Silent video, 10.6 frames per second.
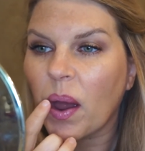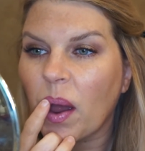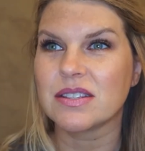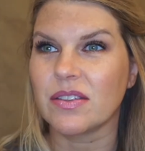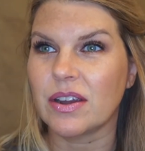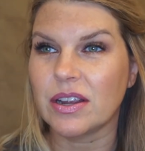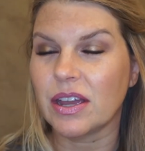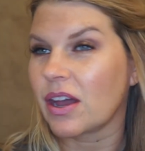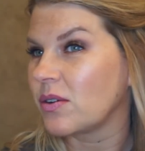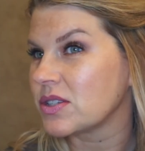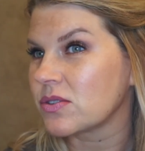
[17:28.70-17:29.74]
So there you
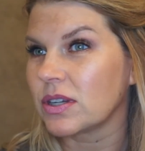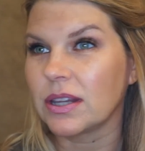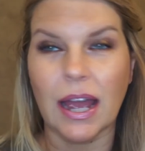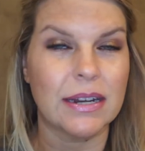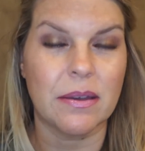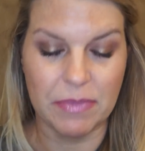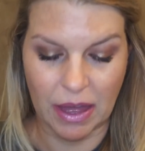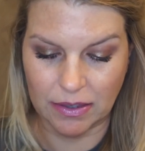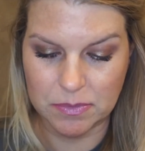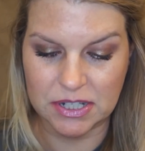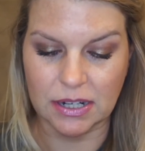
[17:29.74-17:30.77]
go, it sort of lightened up that
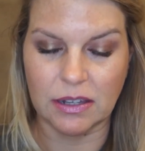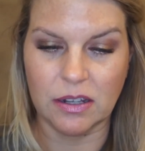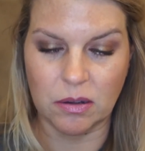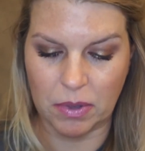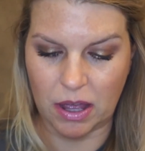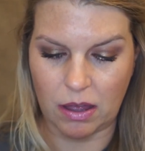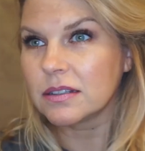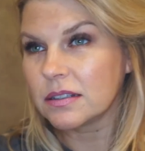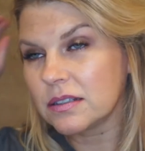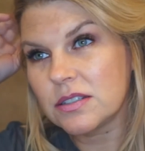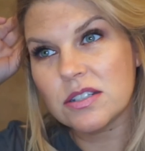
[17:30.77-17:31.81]
lipstick a little bit.
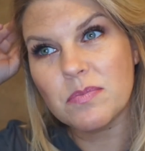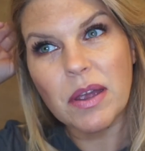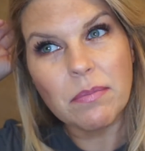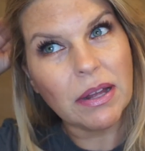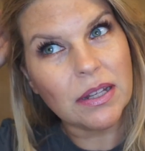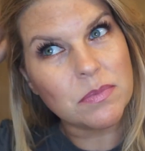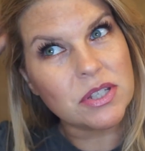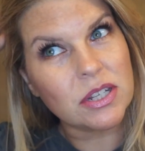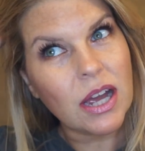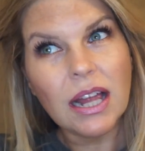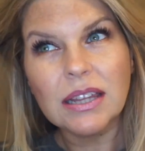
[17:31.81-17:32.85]
Just made my lips
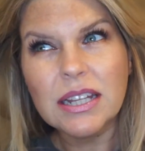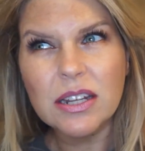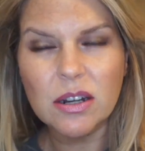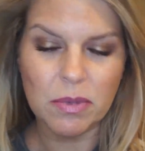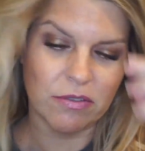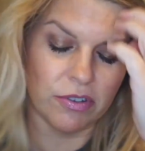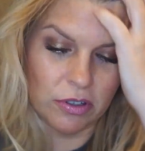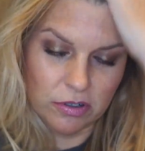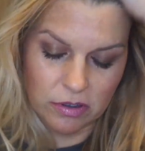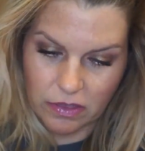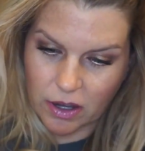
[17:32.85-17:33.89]
look a little bit
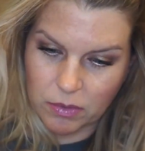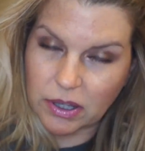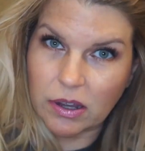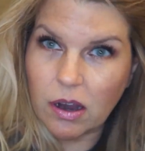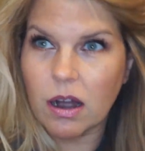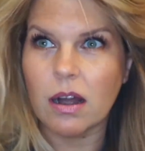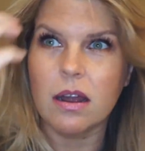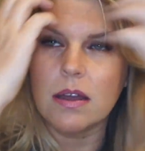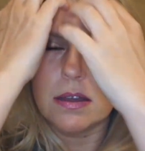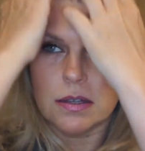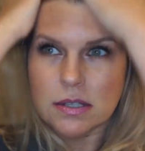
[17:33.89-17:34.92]
fuller than they really are.
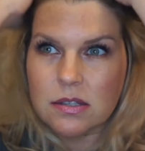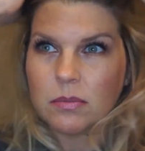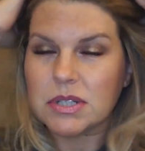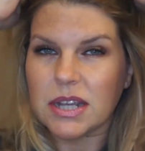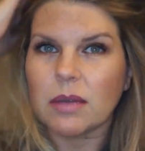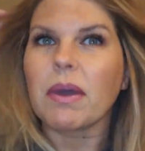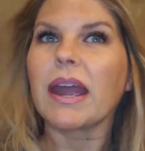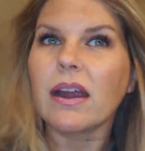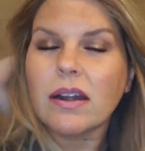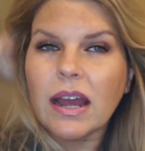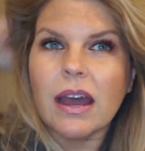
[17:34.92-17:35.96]
So I'm gonna take my
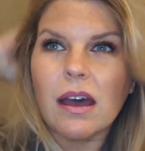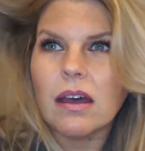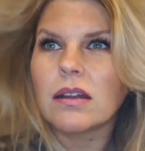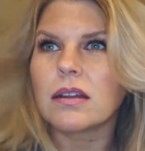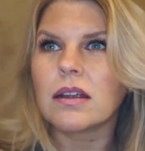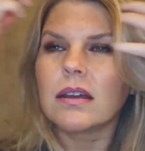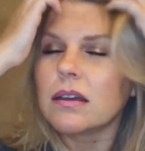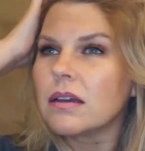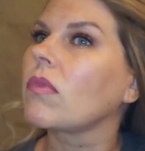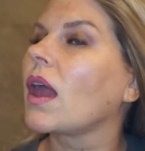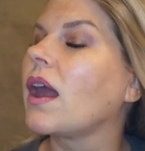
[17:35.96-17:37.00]
hair down.
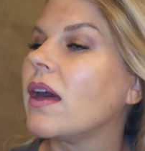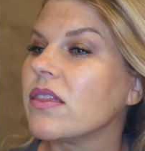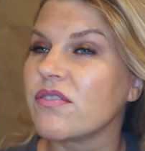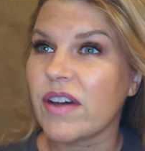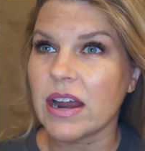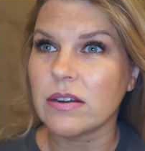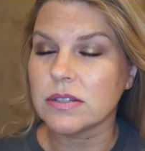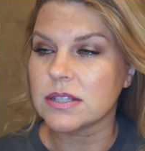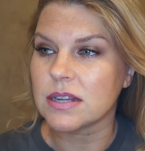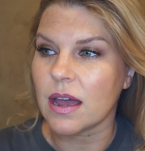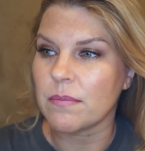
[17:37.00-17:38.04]
And the final
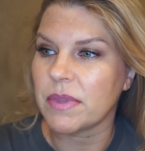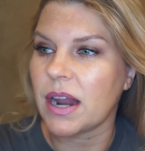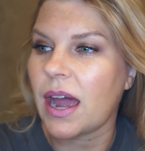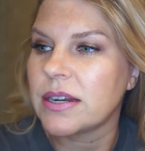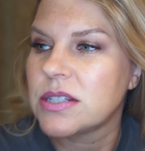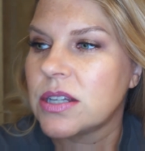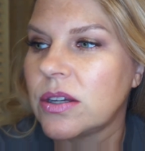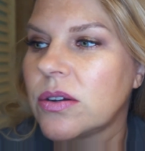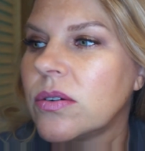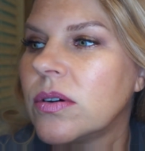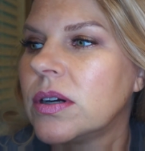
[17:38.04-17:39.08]
step that I
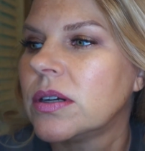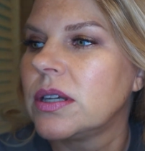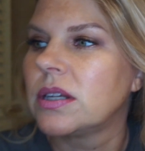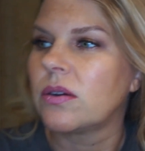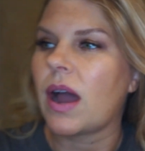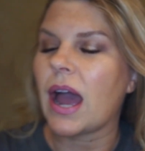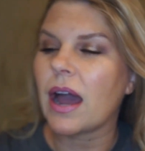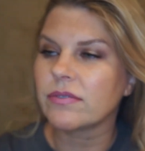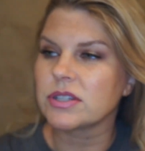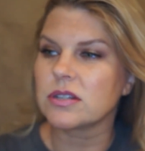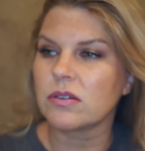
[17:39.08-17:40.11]
do, you don't
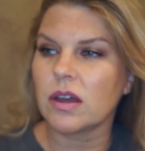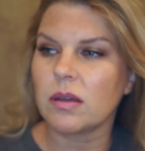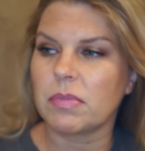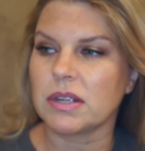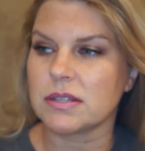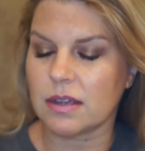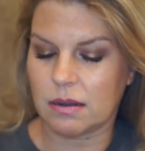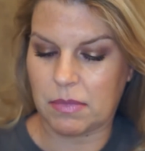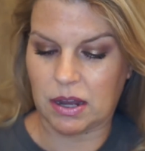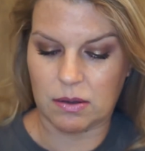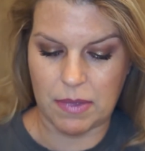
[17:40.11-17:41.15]
have to do it, but it's gonna
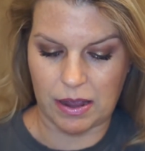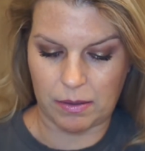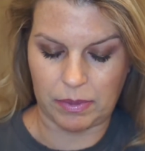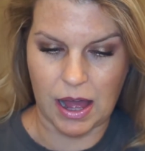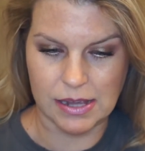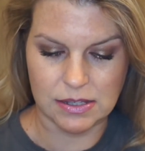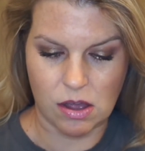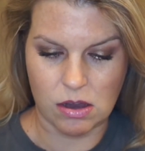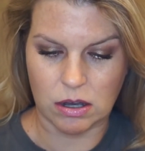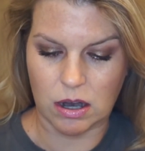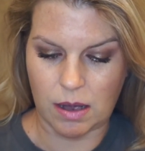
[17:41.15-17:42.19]
make your makeup last
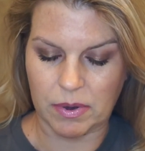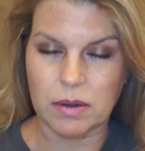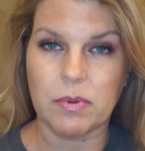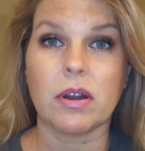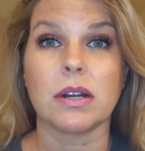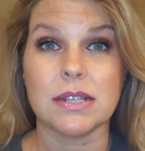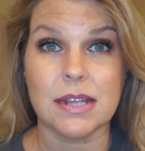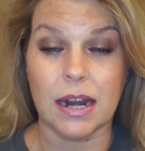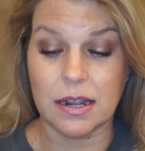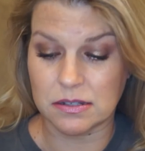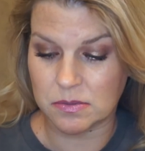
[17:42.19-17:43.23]
longer. I'm gonna put on a
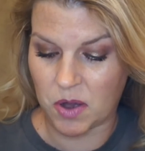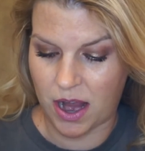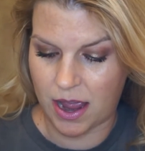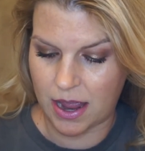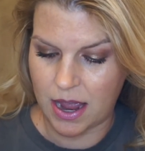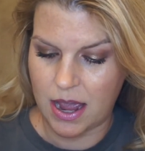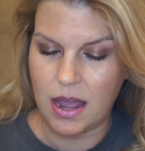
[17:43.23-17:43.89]
setting spray.